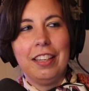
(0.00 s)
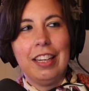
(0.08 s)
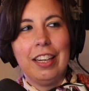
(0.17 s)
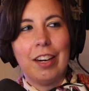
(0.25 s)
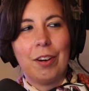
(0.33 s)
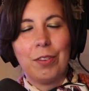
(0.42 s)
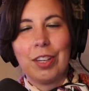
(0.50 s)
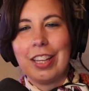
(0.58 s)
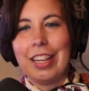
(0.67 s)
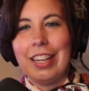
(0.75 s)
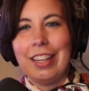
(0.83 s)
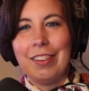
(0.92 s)

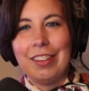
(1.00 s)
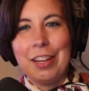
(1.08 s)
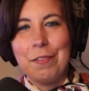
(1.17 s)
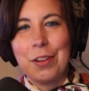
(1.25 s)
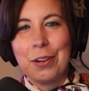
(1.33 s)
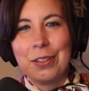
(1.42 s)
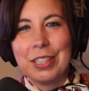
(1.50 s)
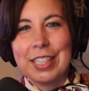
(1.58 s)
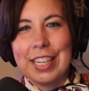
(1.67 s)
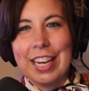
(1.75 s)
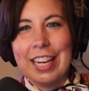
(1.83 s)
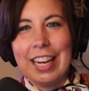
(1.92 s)
really leave their own
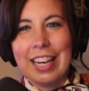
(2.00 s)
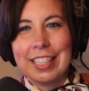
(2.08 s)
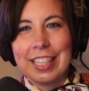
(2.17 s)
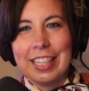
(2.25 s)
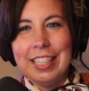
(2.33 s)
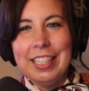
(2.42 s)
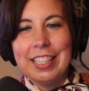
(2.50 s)
state as it is.